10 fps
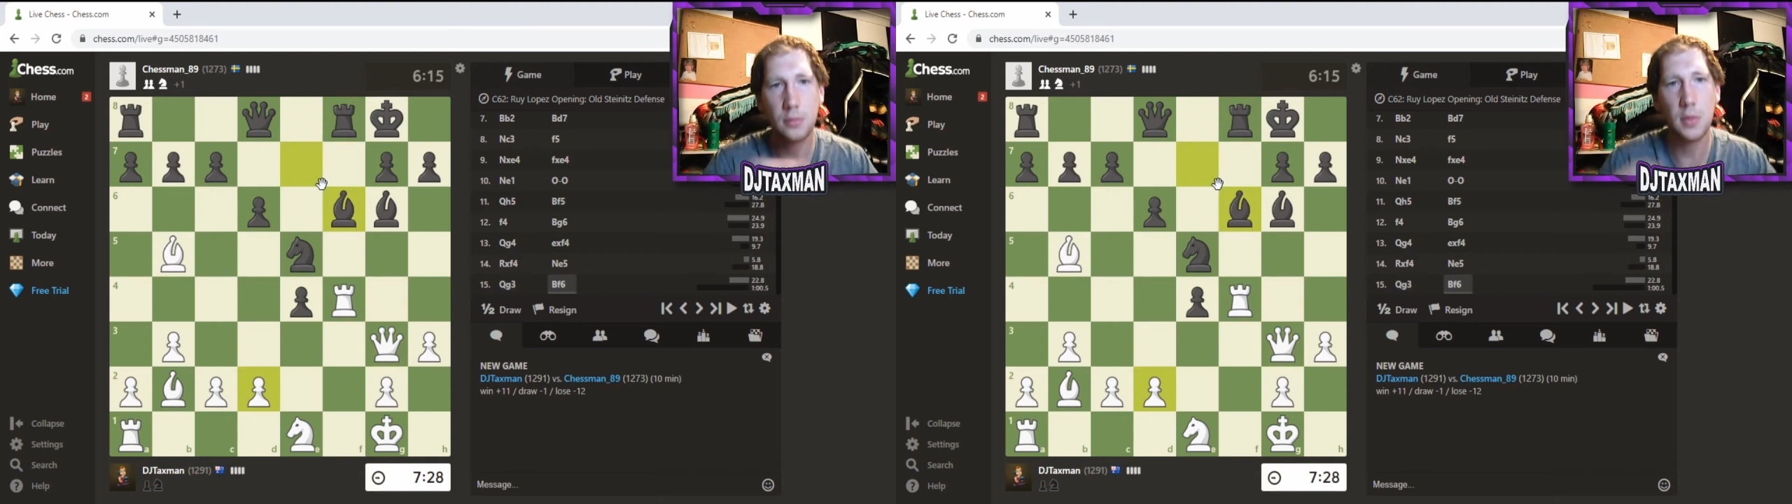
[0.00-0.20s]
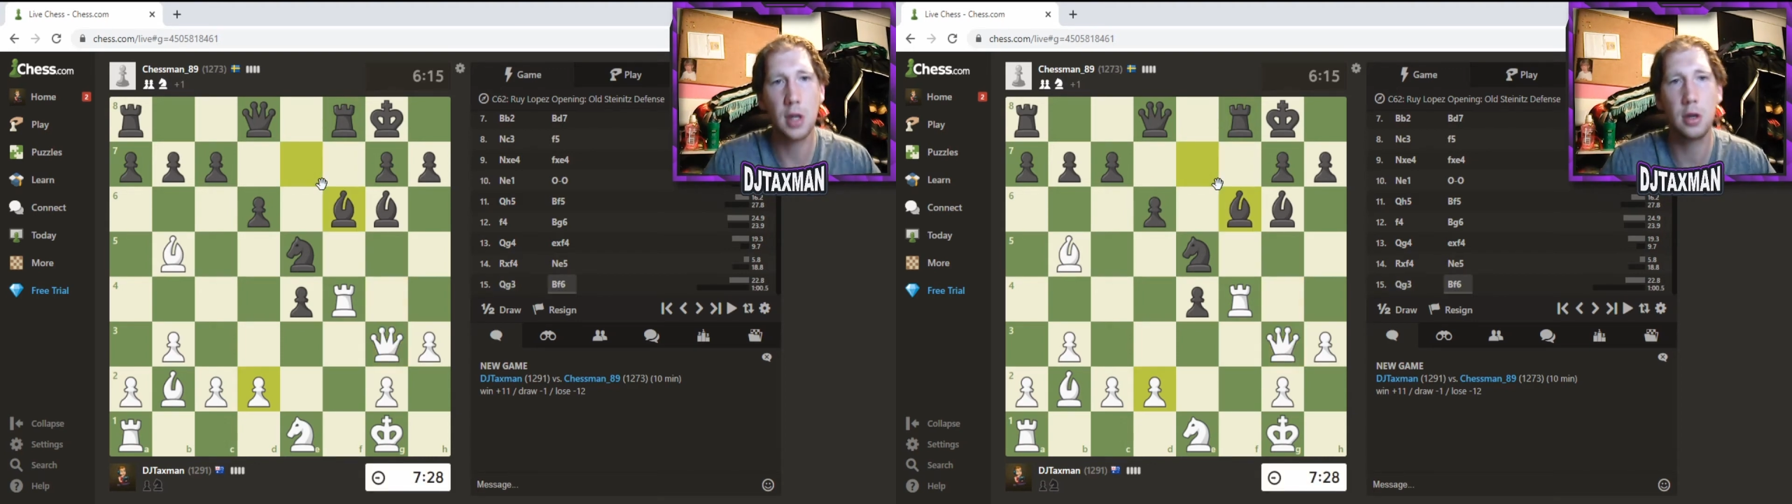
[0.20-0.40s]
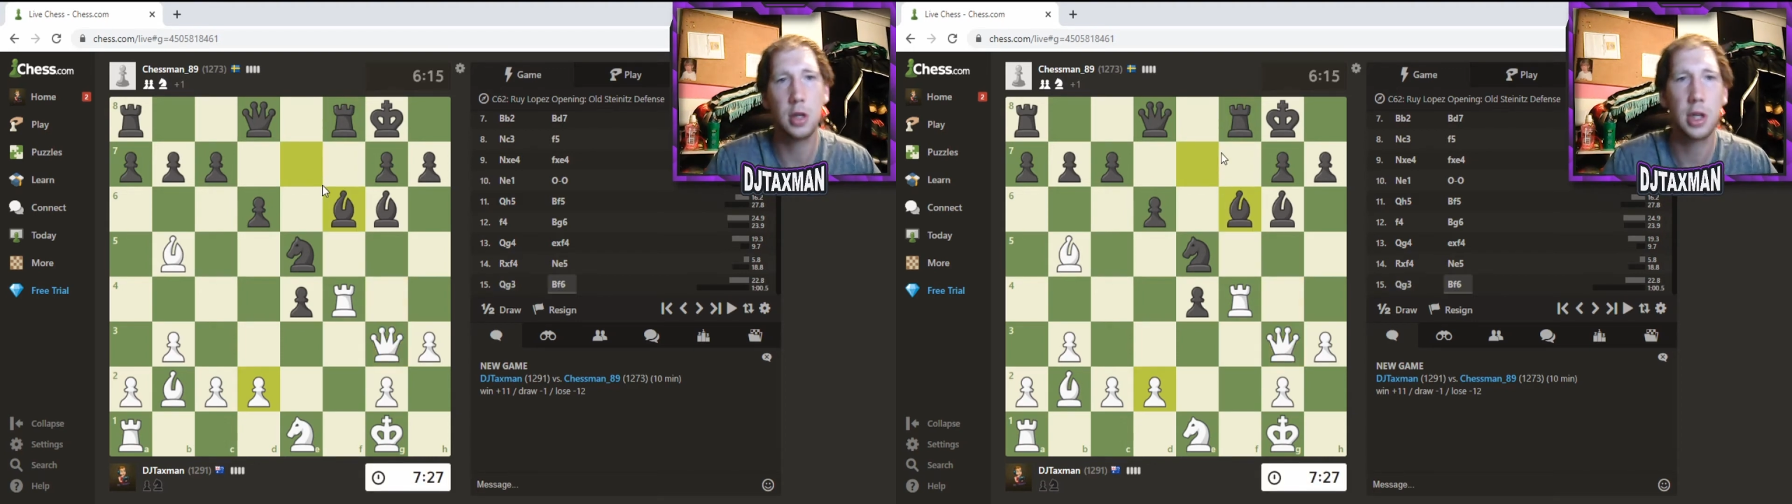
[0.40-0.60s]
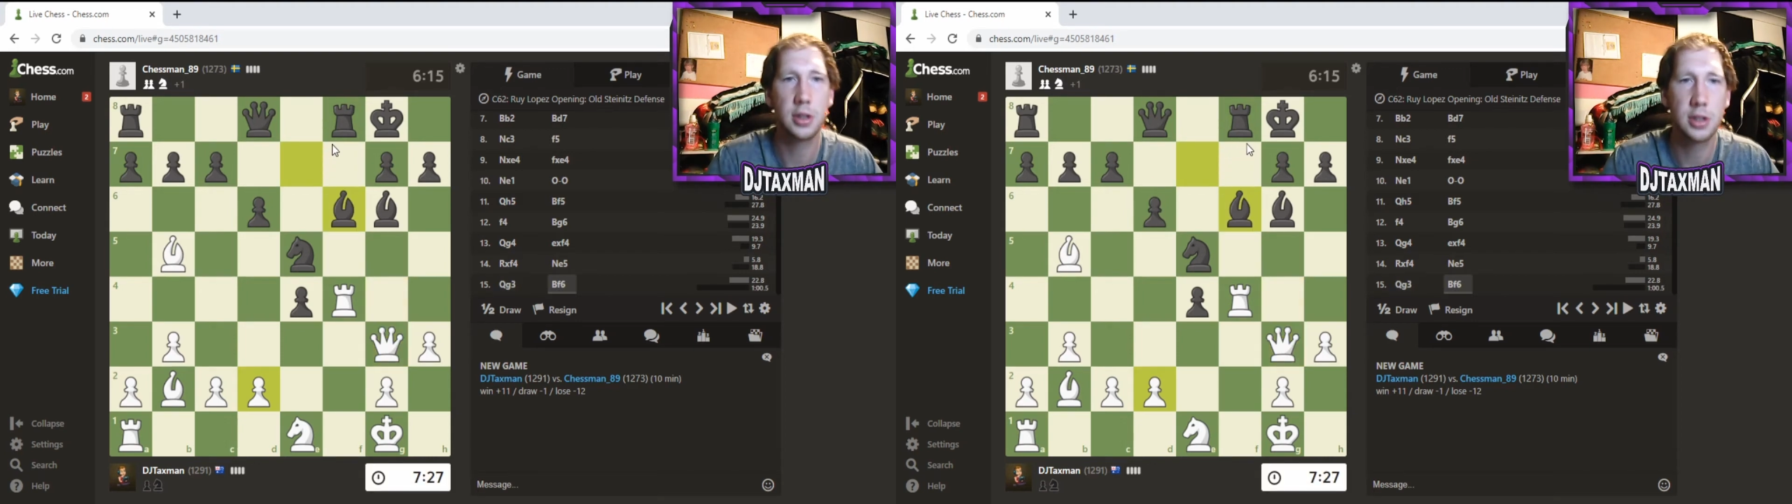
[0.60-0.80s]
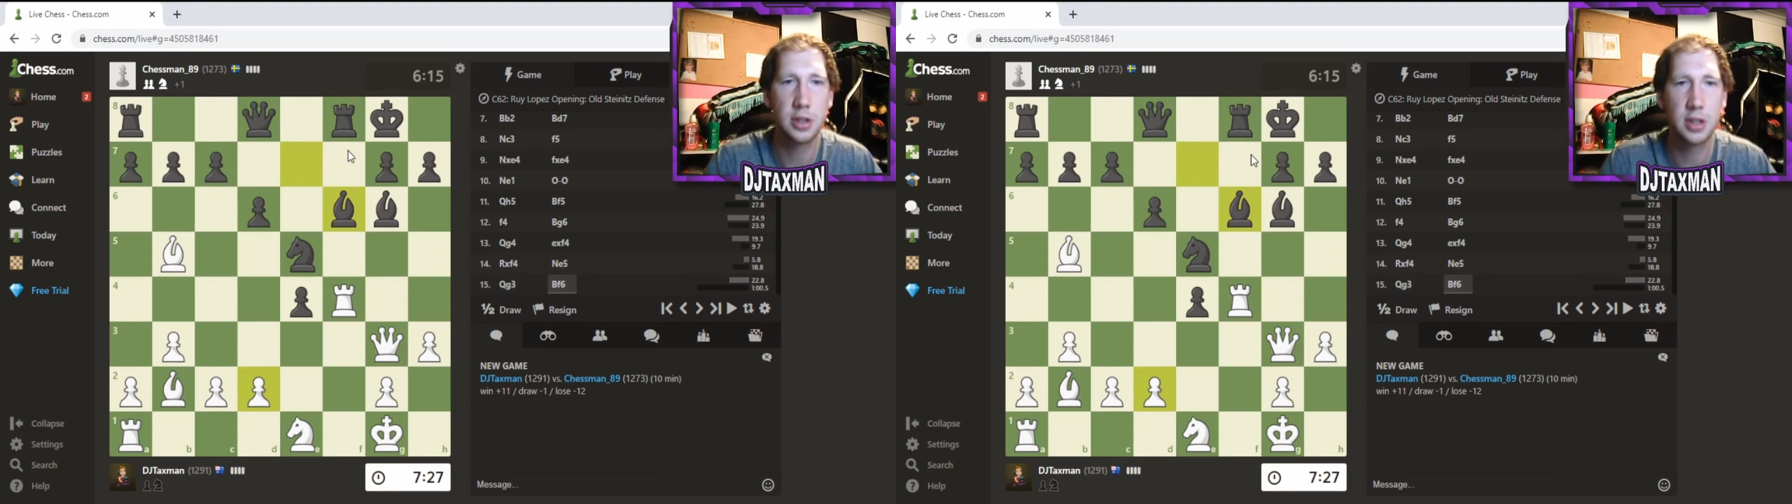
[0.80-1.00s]
Alright, so
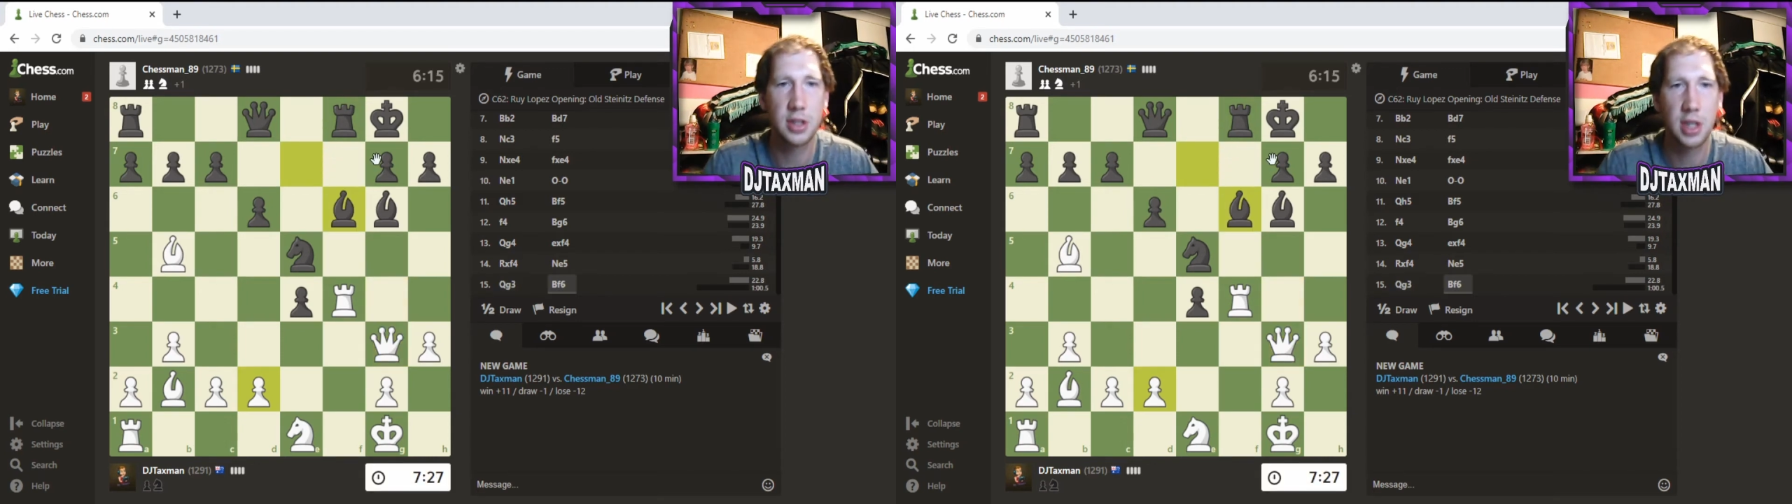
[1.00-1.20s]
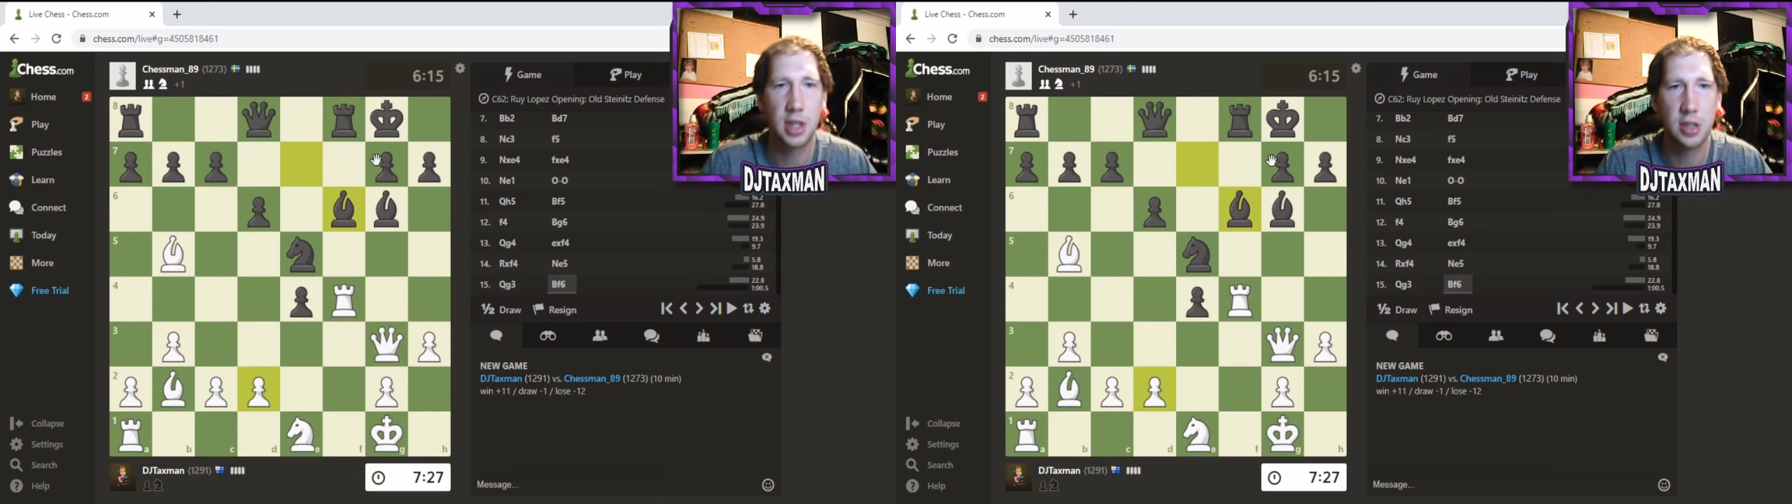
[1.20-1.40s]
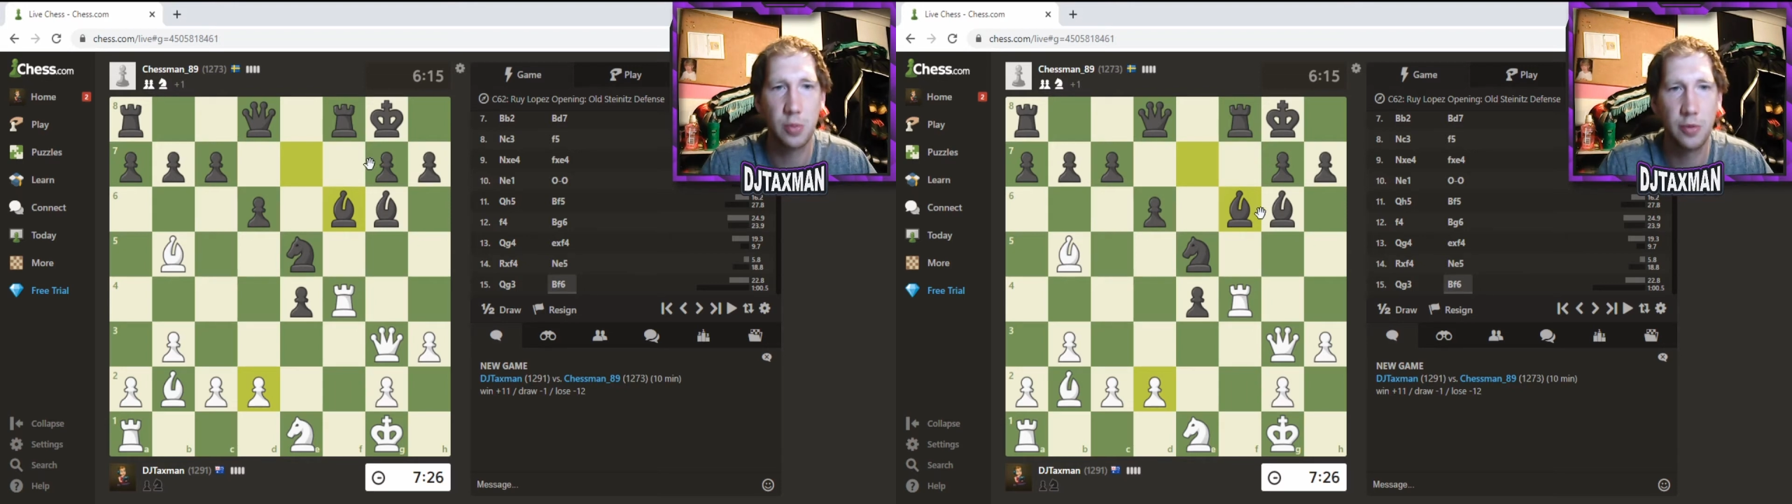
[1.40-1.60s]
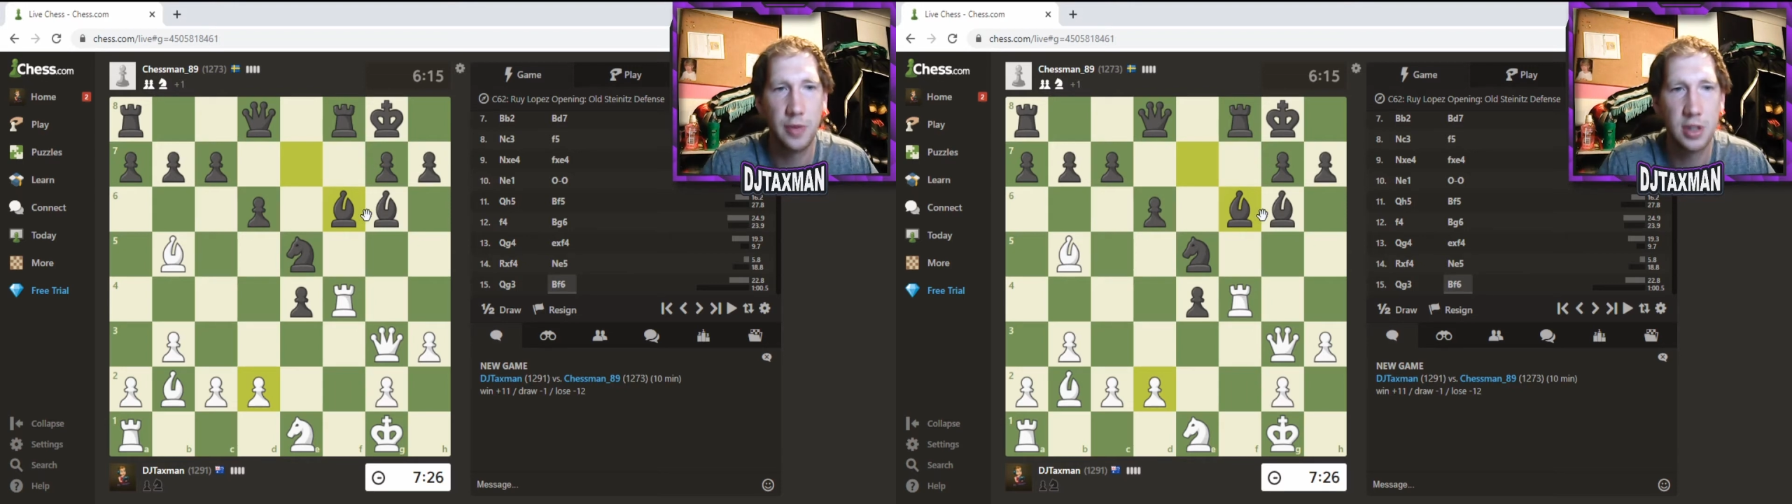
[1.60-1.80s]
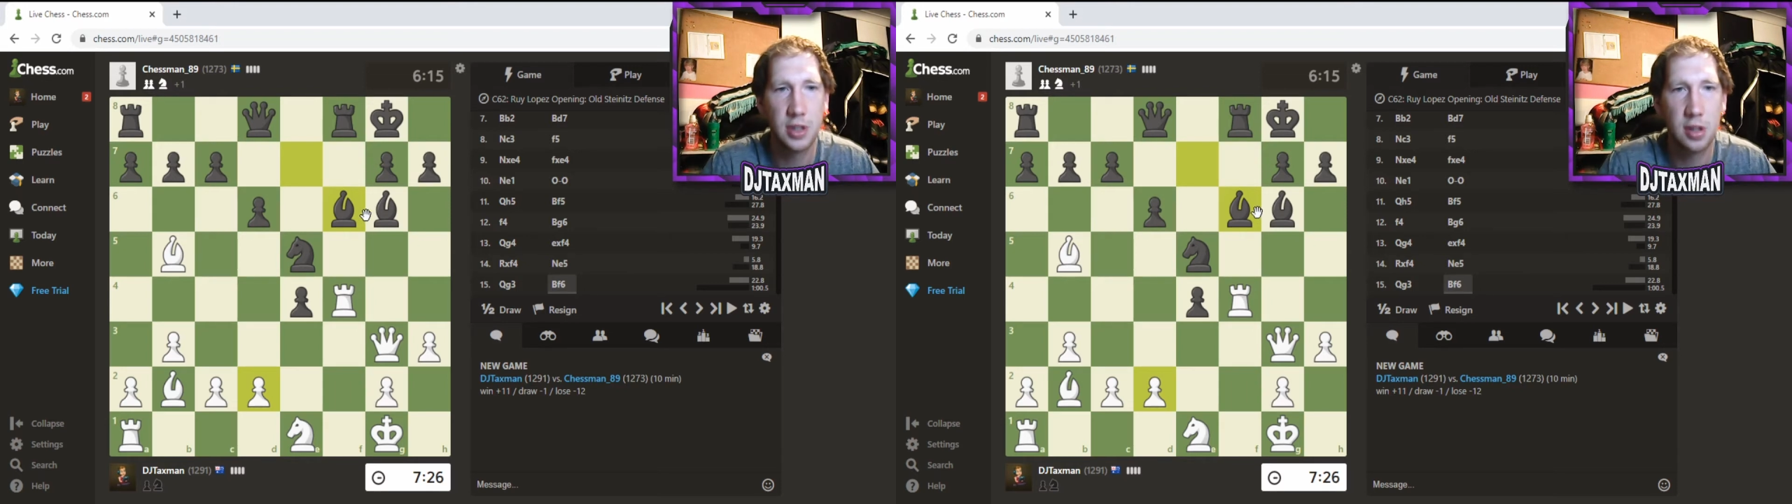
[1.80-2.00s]
he's decided to move his